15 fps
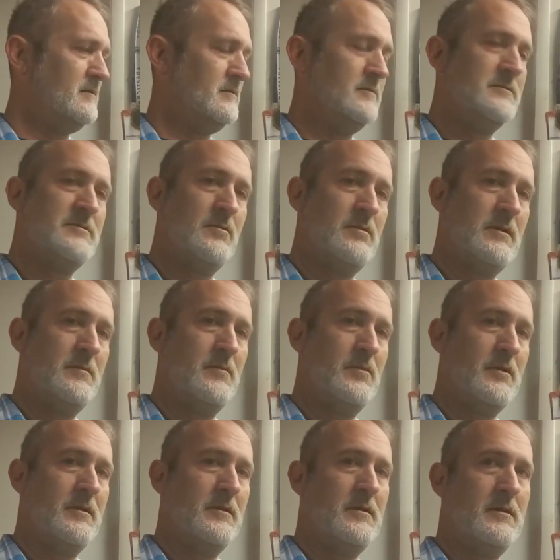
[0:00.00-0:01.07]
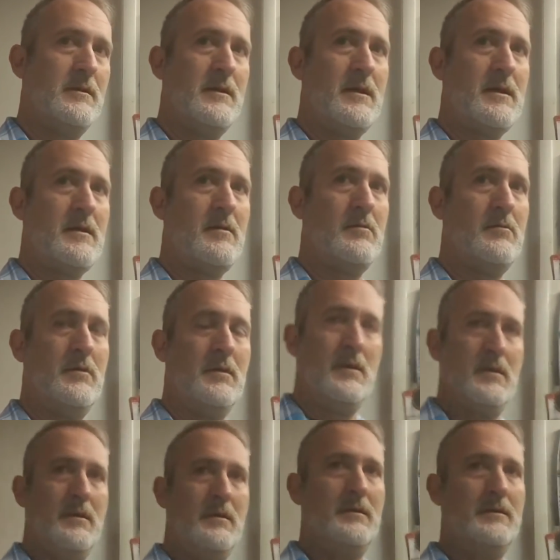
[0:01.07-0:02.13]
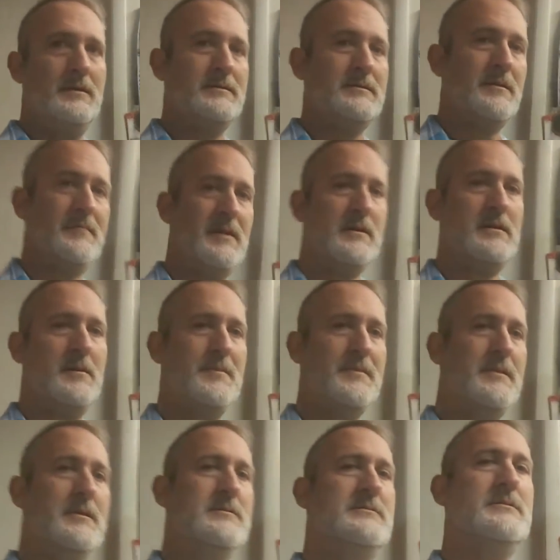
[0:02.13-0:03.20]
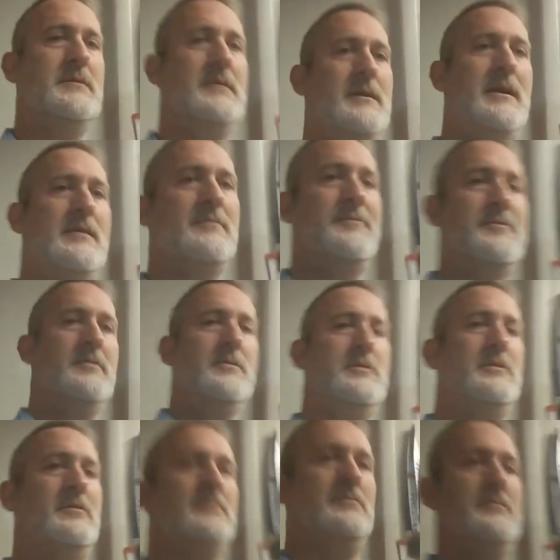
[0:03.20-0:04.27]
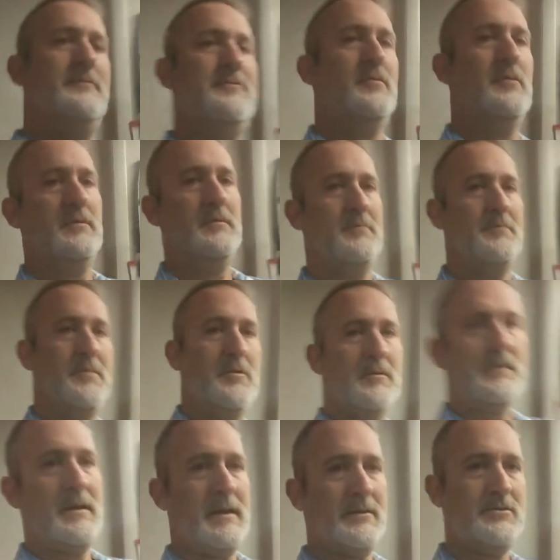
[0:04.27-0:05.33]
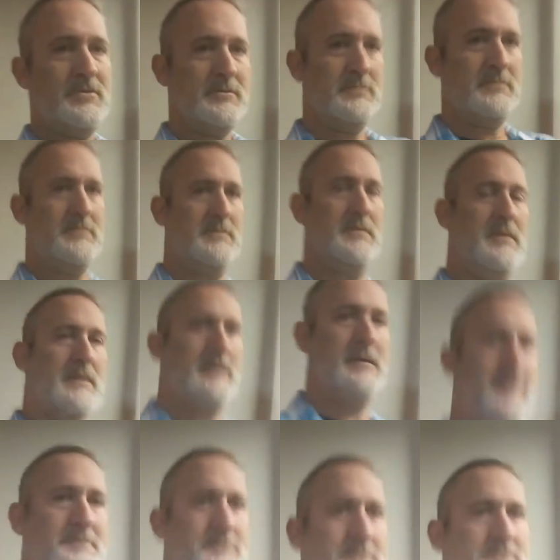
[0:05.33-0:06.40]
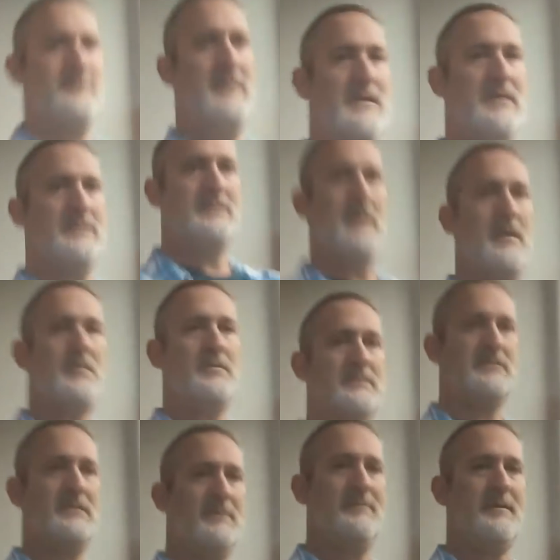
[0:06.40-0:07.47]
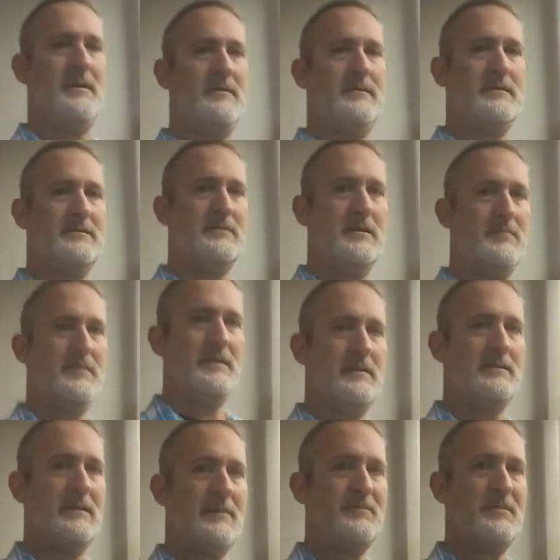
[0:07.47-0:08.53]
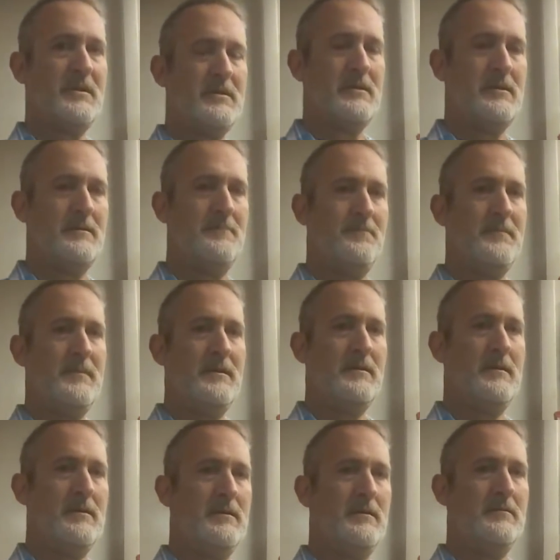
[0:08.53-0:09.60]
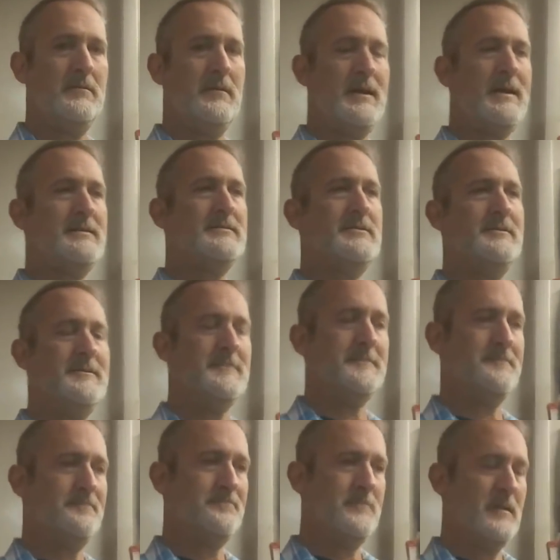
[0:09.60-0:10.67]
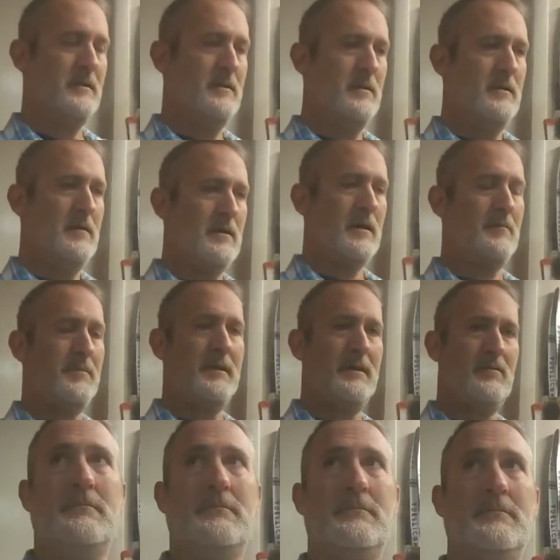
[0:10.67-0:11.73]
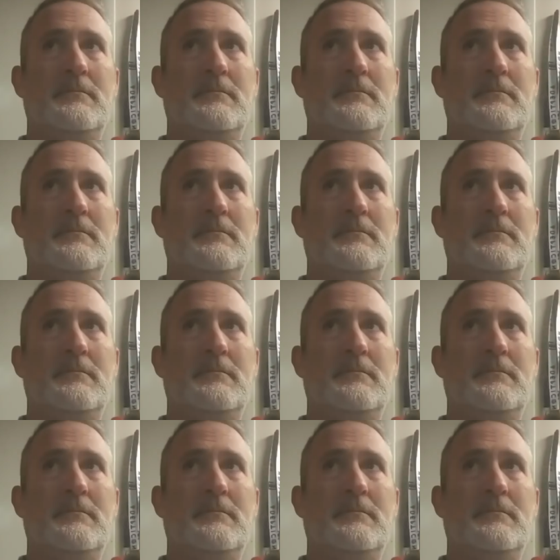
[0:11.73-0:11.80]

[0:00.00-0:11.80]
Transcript: so what I'm working on now is I've got a couple things. Andrew Vertigo for bolt action doubles event that's going to be at Adepticon. Last year I played with.